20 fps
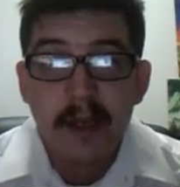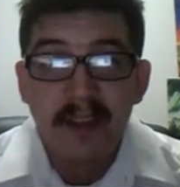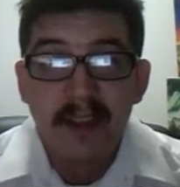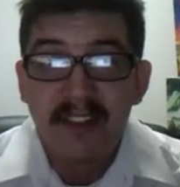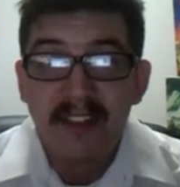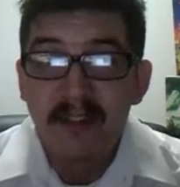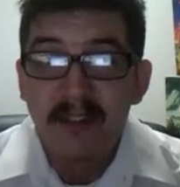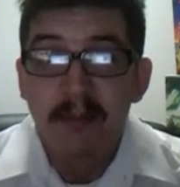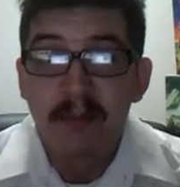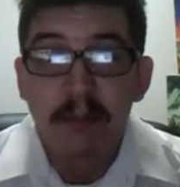
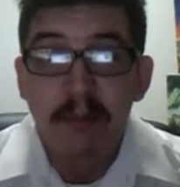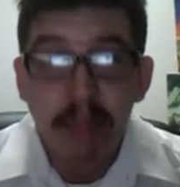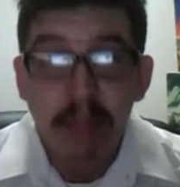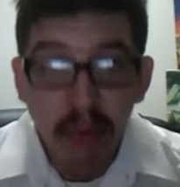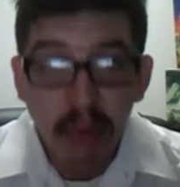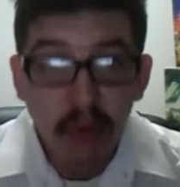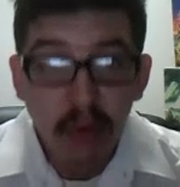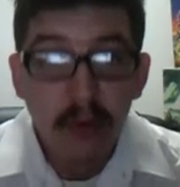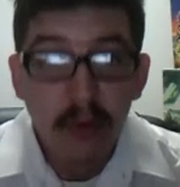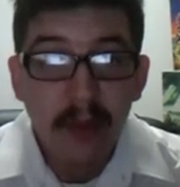it just
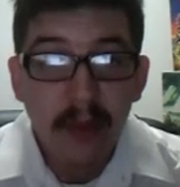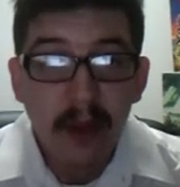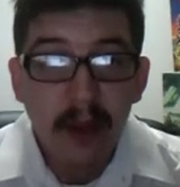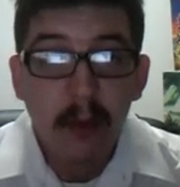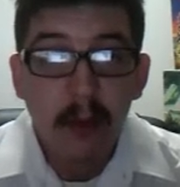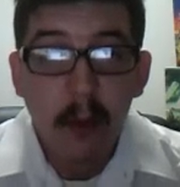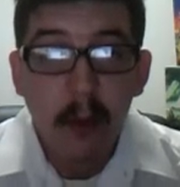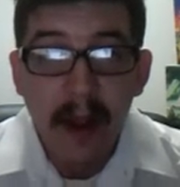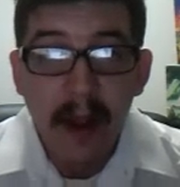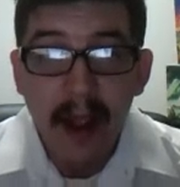blew me
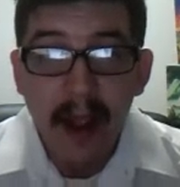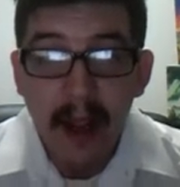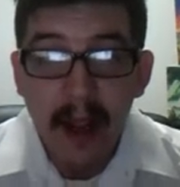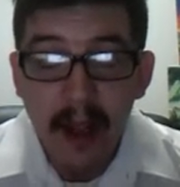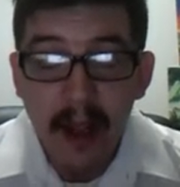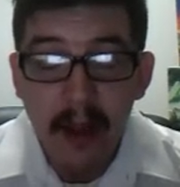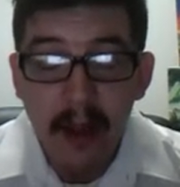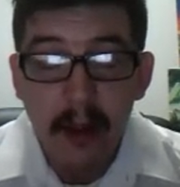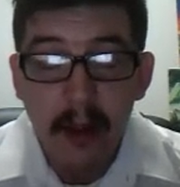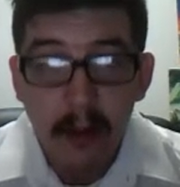away
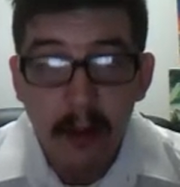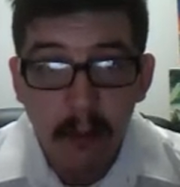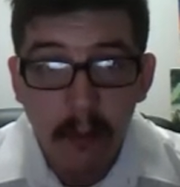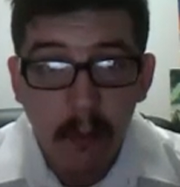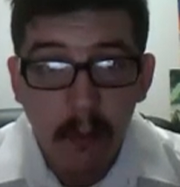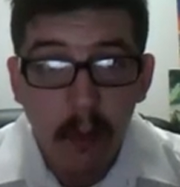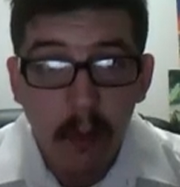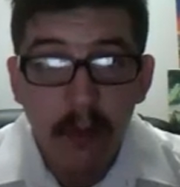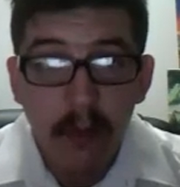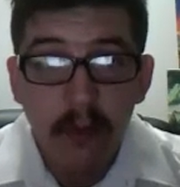
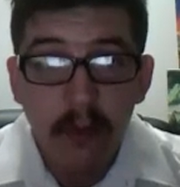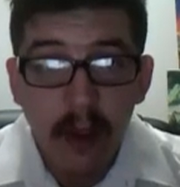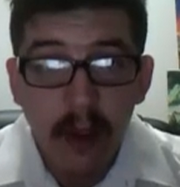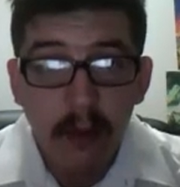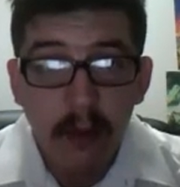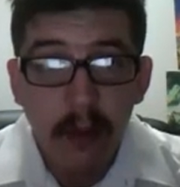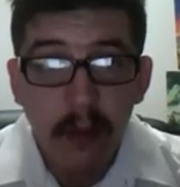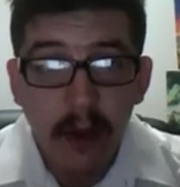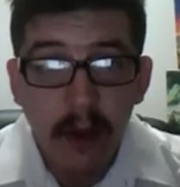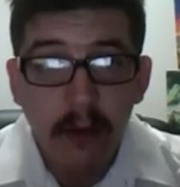once I
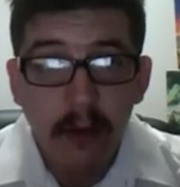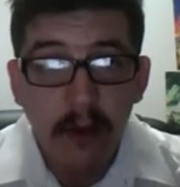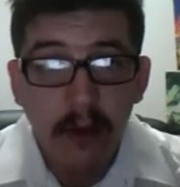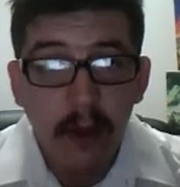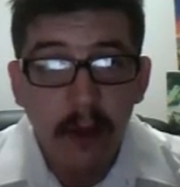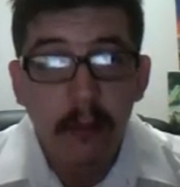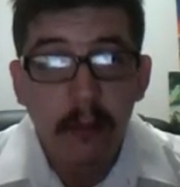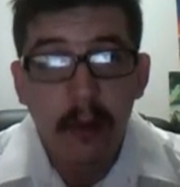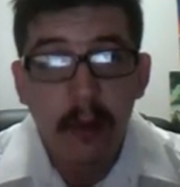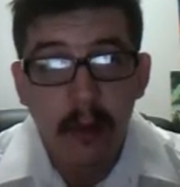had picked
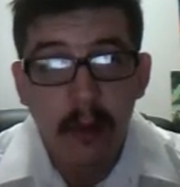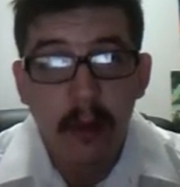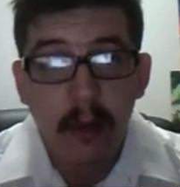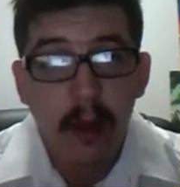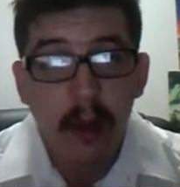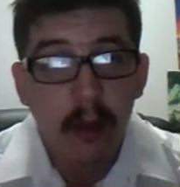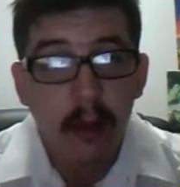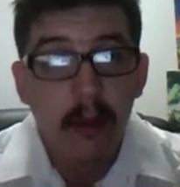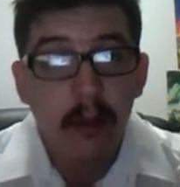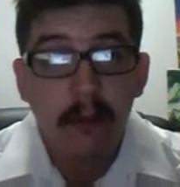up
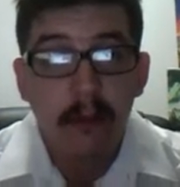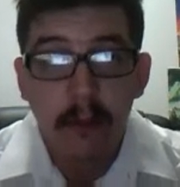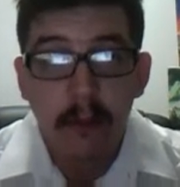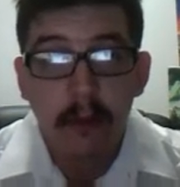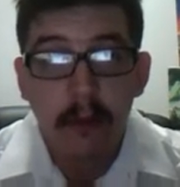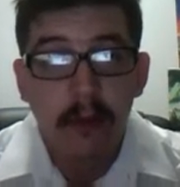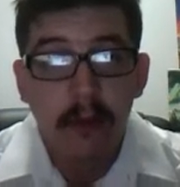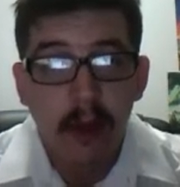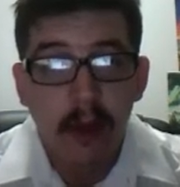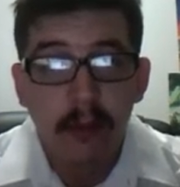my
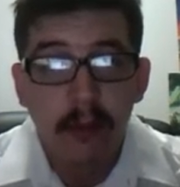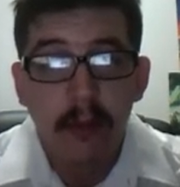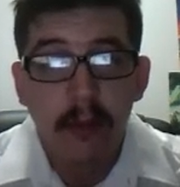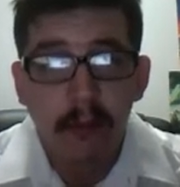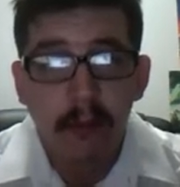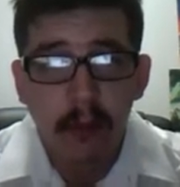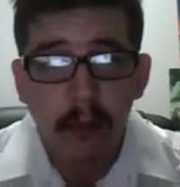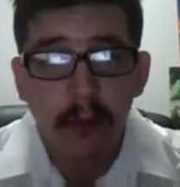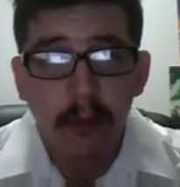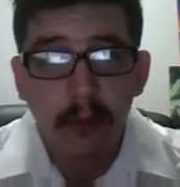first couple
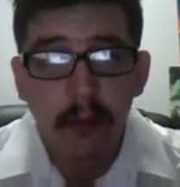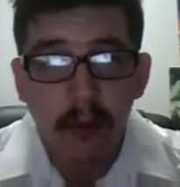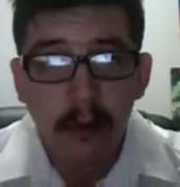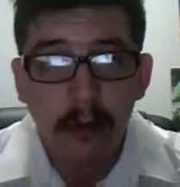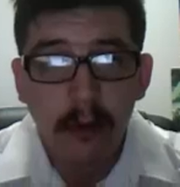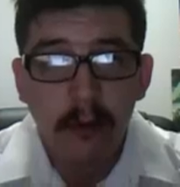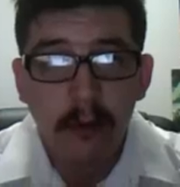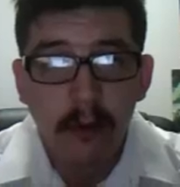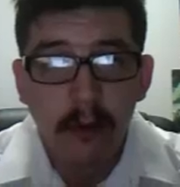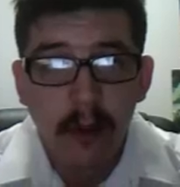of rule
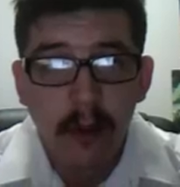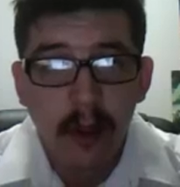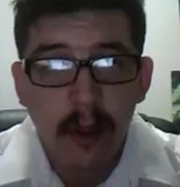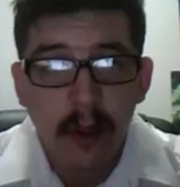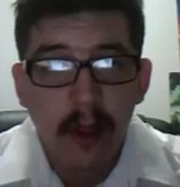books